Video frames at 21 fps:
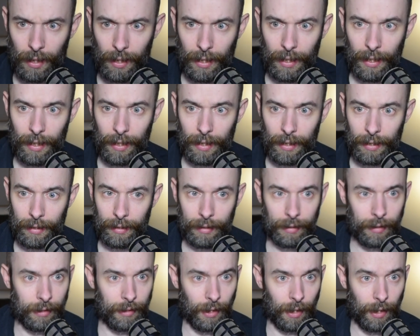
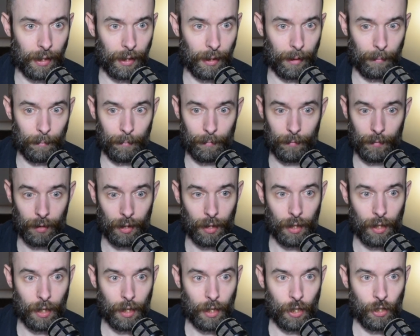and
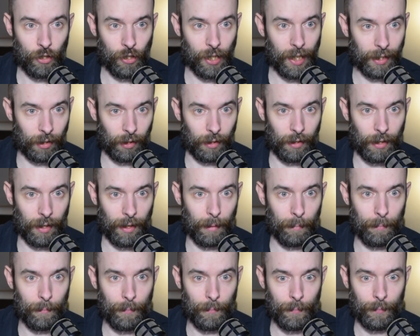check on
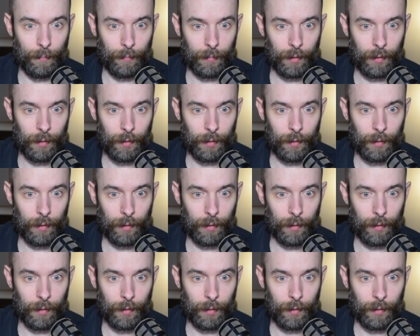them.